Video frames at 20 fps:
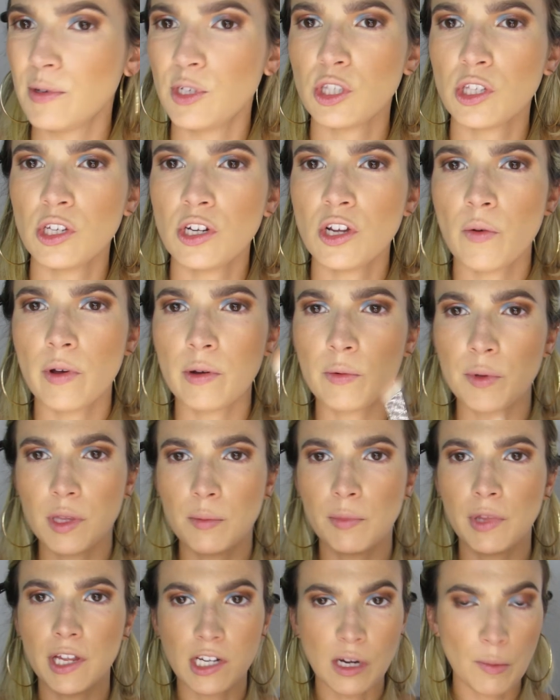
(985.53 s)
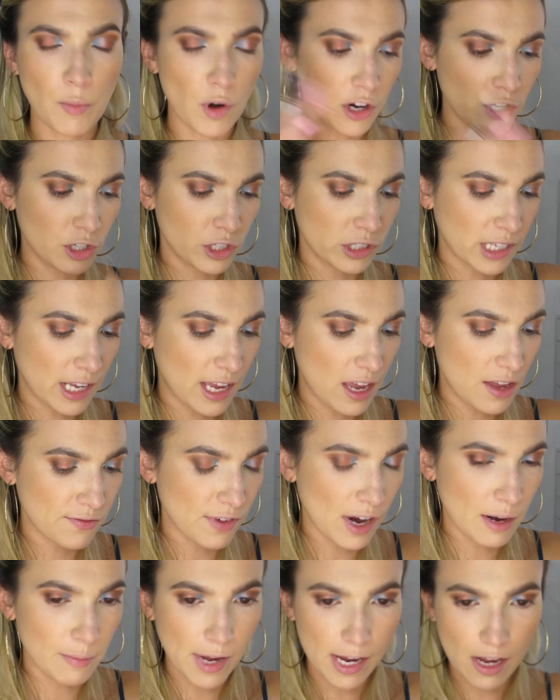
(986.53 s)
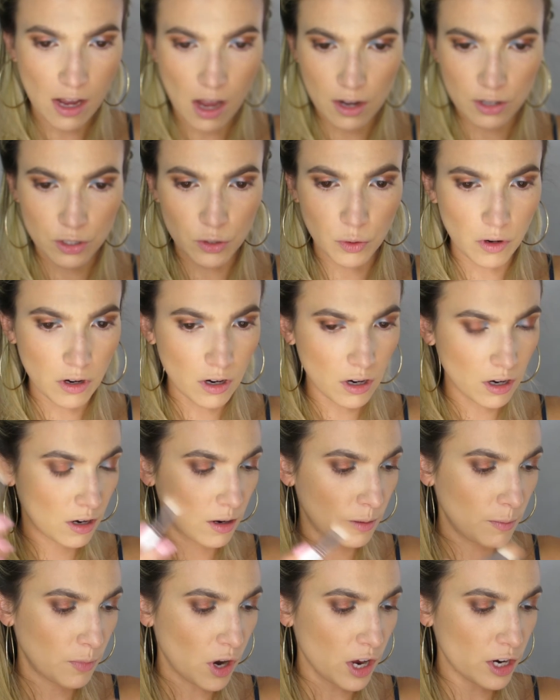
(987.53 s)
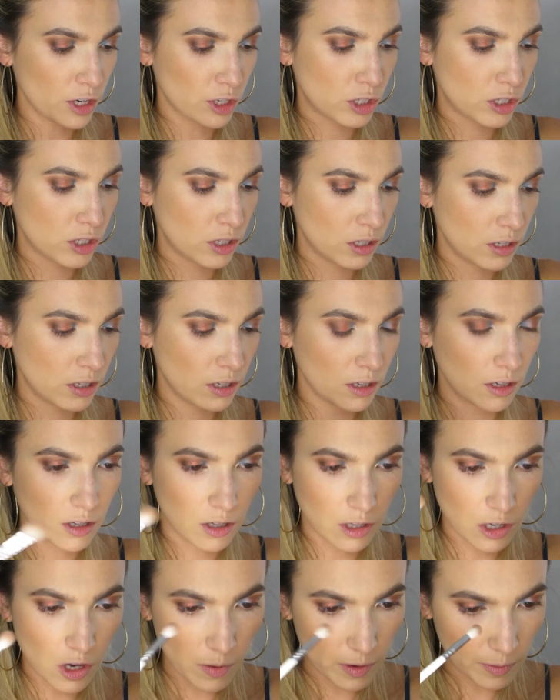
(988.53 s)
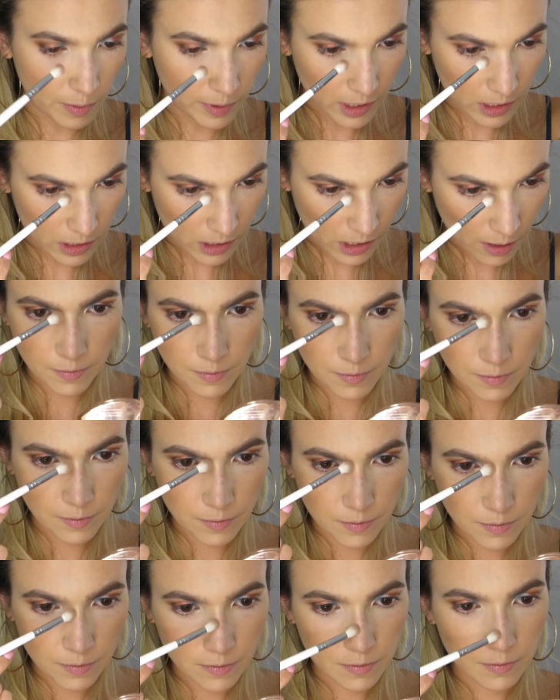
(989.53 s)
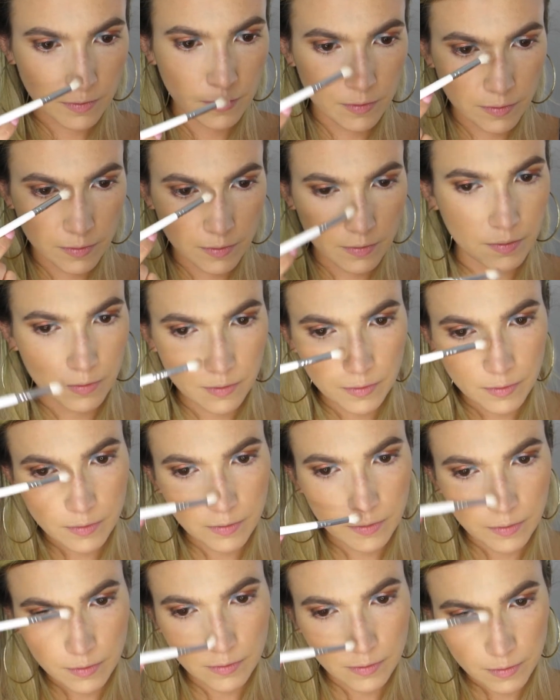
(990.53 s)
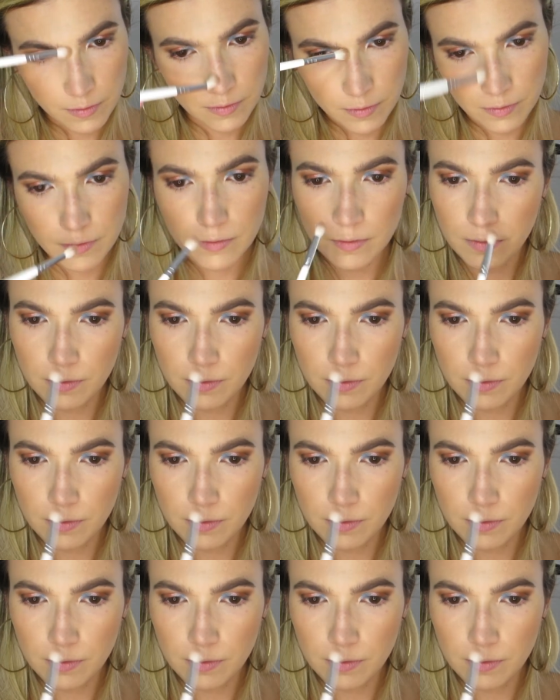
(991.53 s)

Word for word: I'm just gonna go in with a blending brush because I can't find my contour brush. I'm gonna go in with this and I'm just gonna hit the sides of my nose.